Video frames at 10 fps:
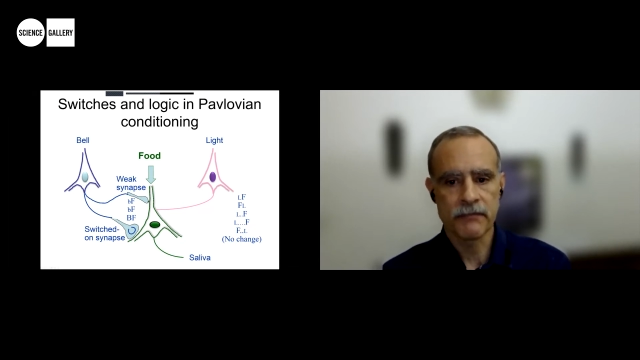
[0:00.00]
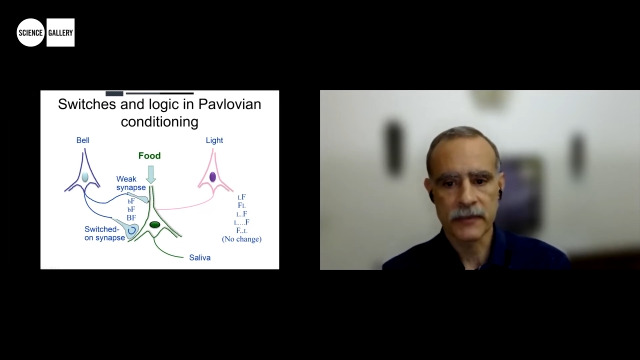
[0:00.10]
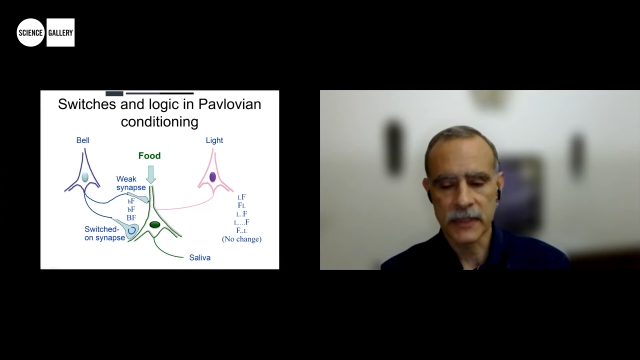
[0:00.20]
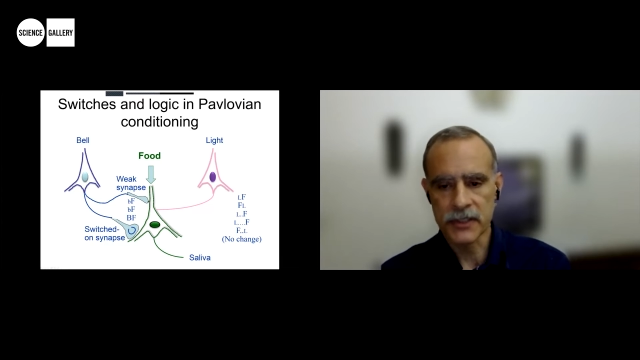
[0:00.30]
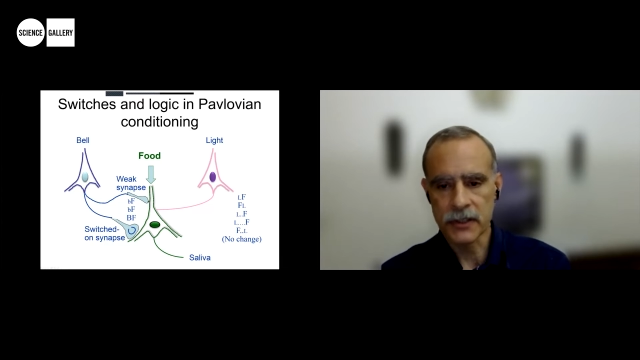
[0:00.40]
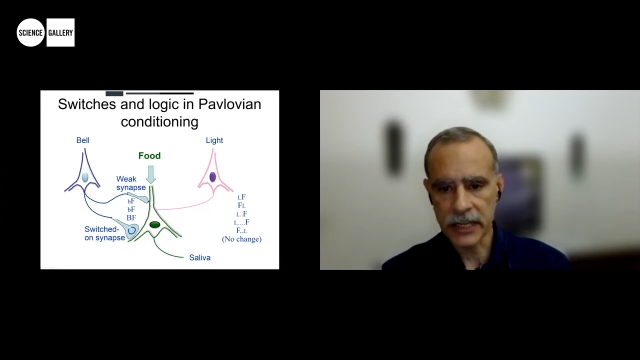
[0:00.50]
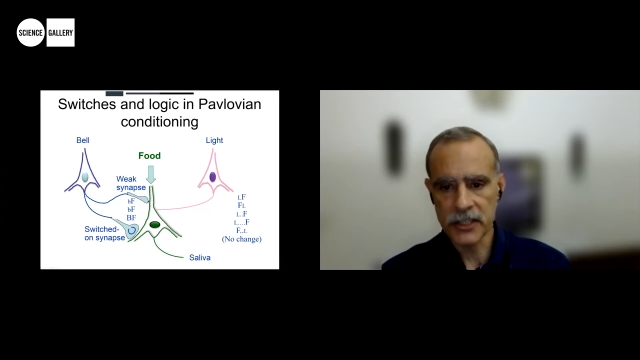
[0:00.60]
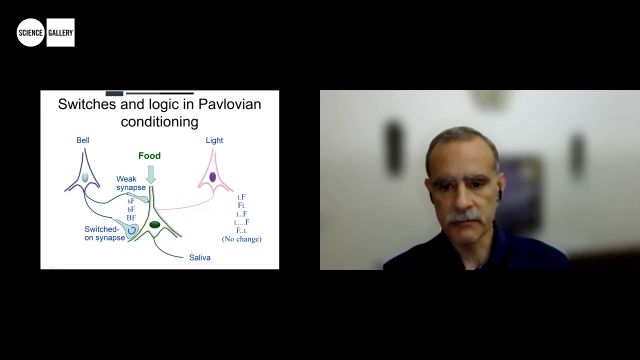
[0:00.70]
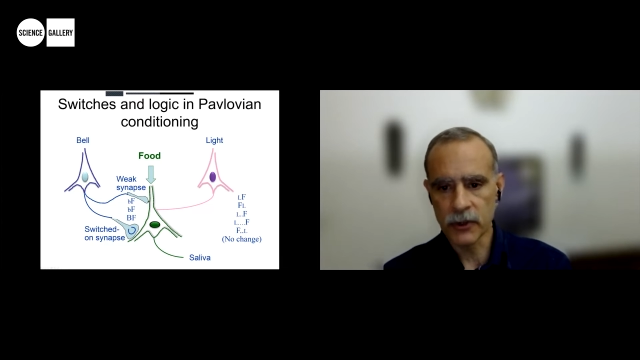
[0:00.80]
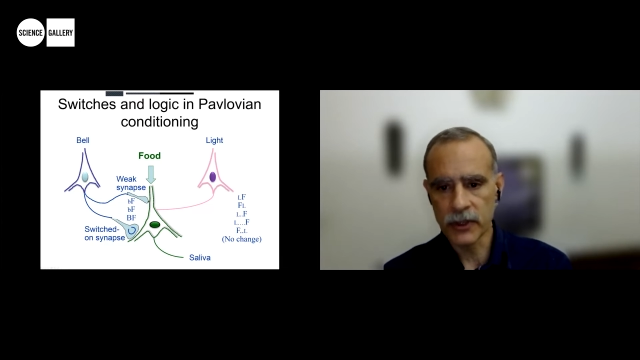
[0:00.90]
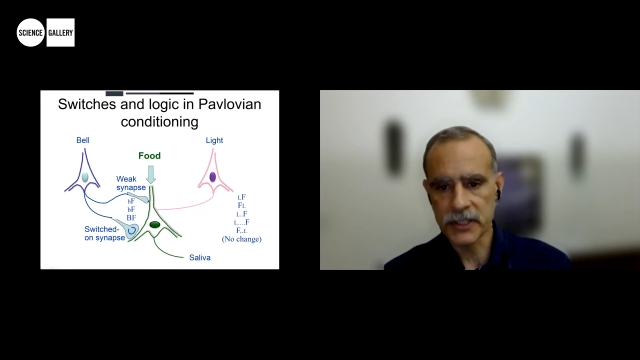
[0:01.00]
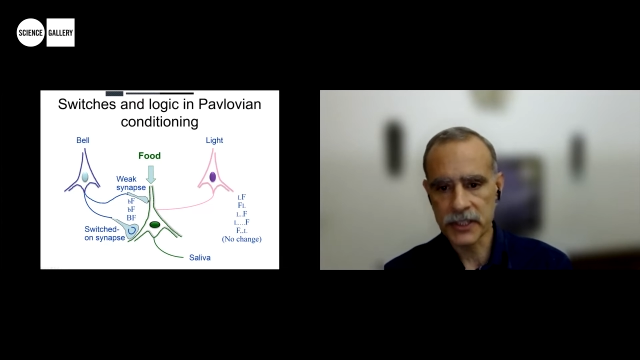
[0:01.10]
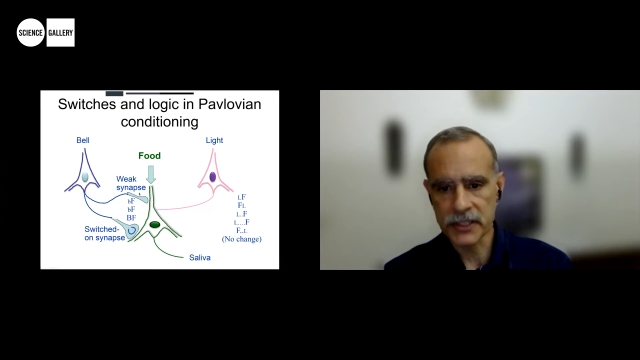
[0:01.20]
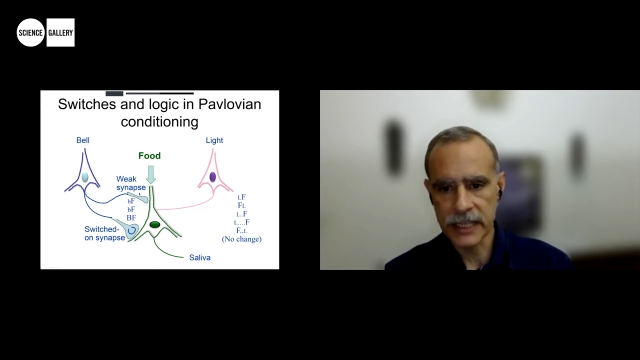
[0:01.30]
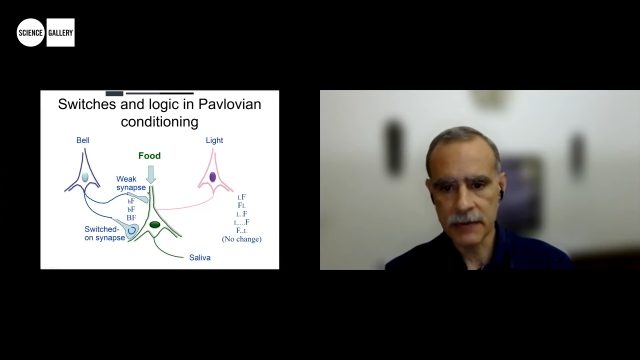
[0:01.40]
This connection point is a
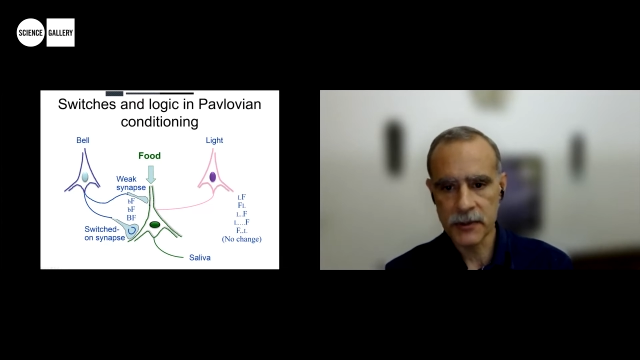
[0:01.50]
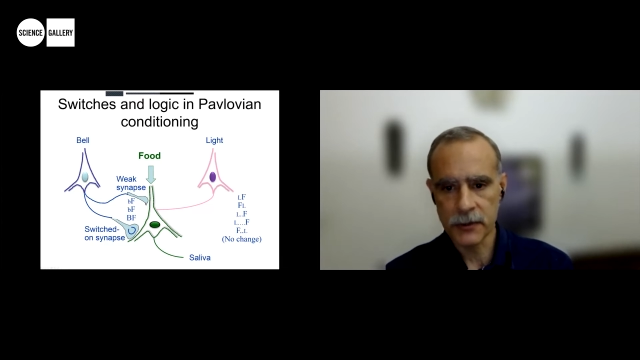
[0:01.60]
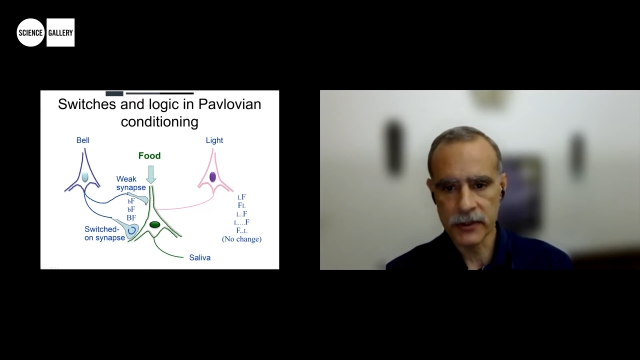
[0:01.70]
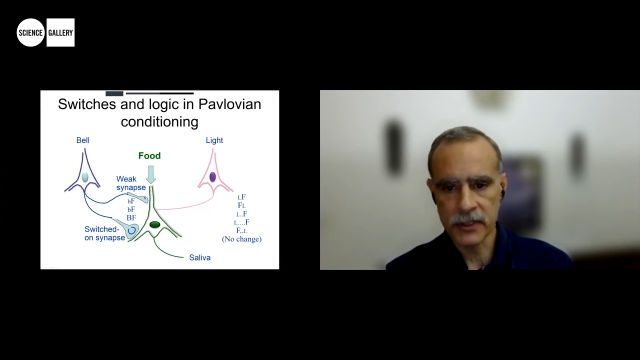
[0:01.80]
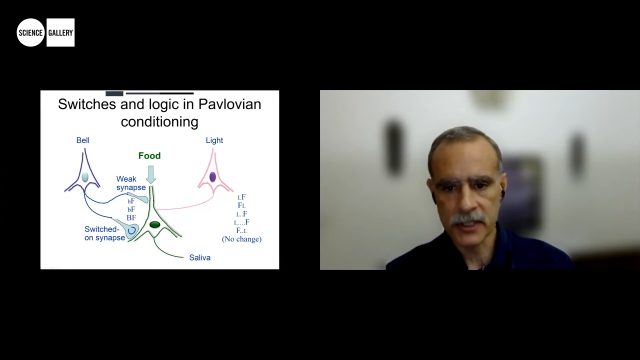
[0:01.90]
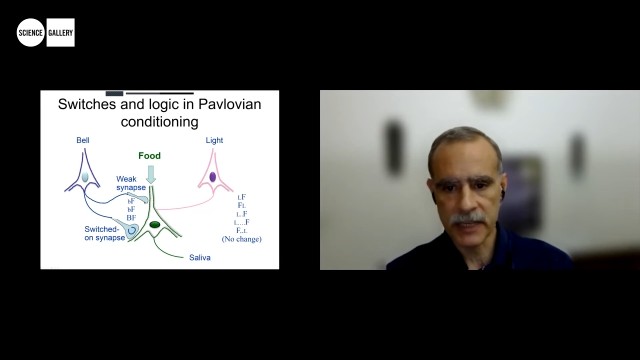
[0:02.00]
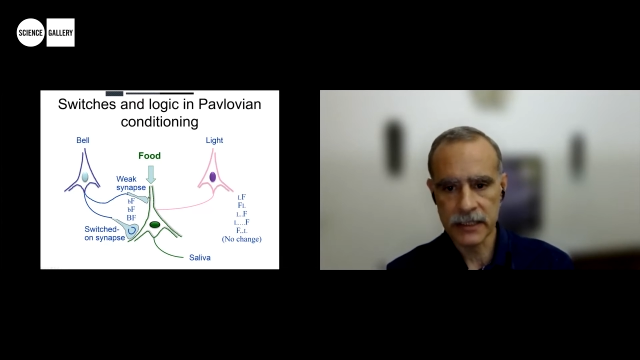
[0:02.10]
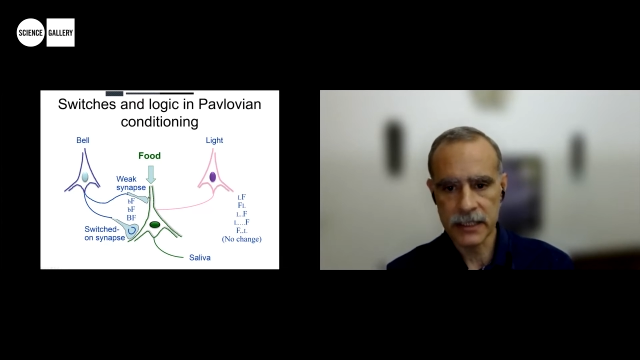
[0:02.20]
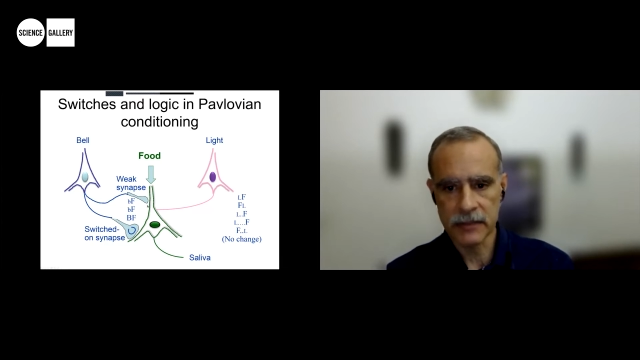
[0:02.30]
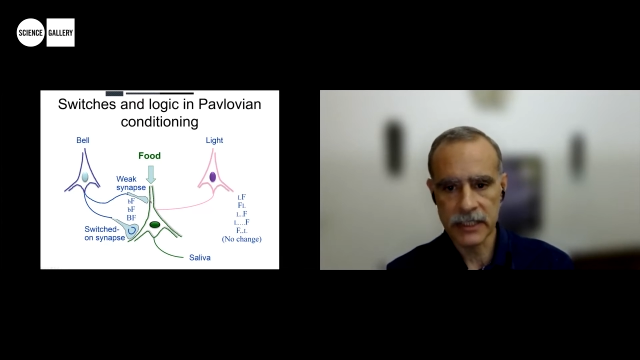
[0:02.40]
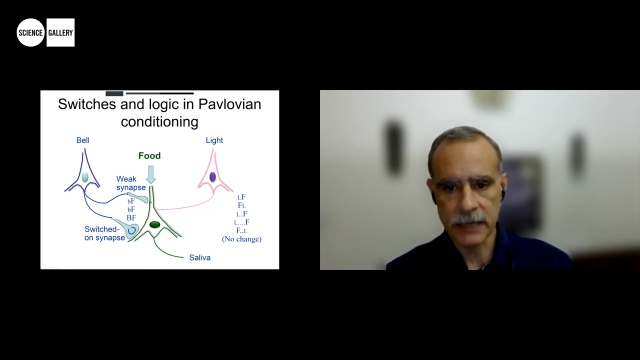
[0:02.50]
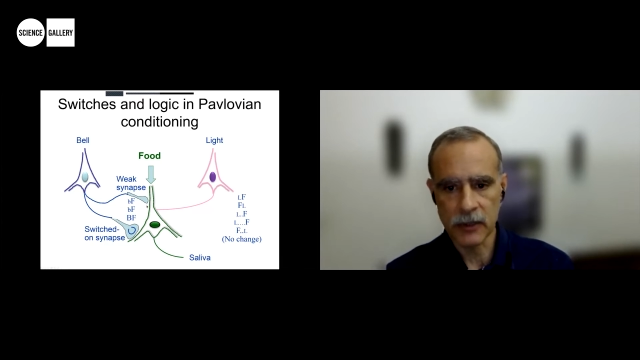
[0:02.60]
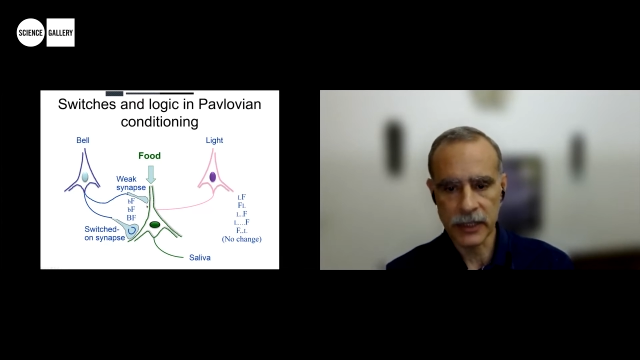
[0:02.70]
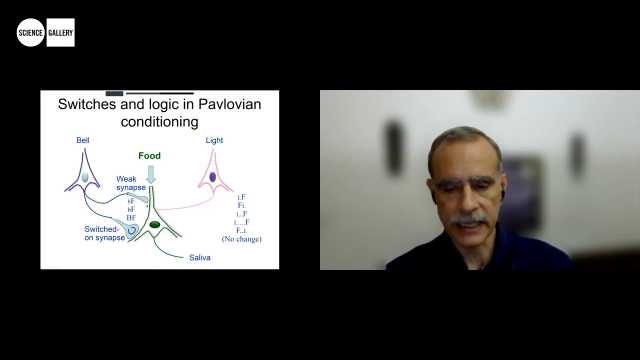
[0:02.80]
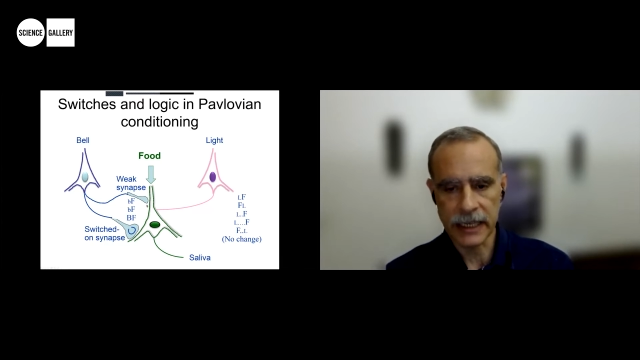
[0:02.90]
synapse. We're going to spend some time
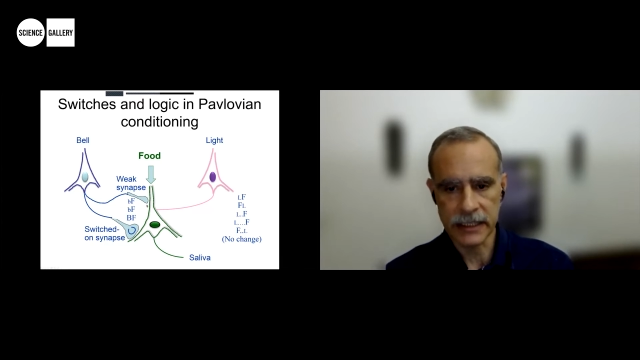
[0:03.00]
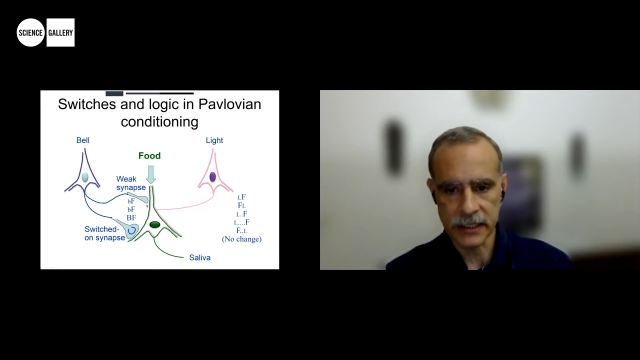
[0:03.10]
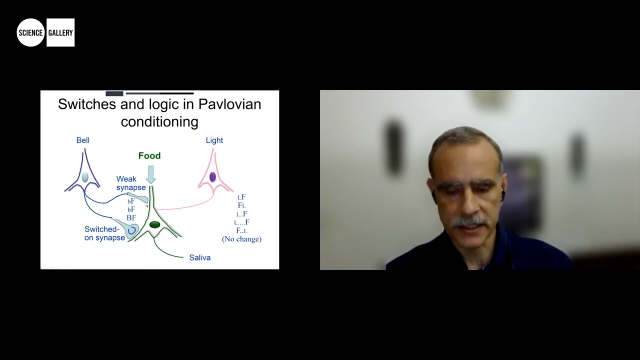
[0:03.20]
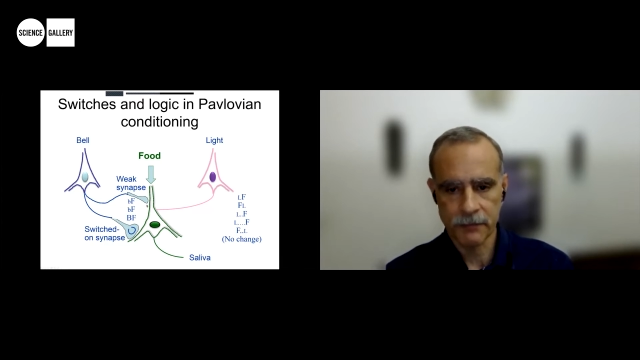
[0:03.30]
looking at these.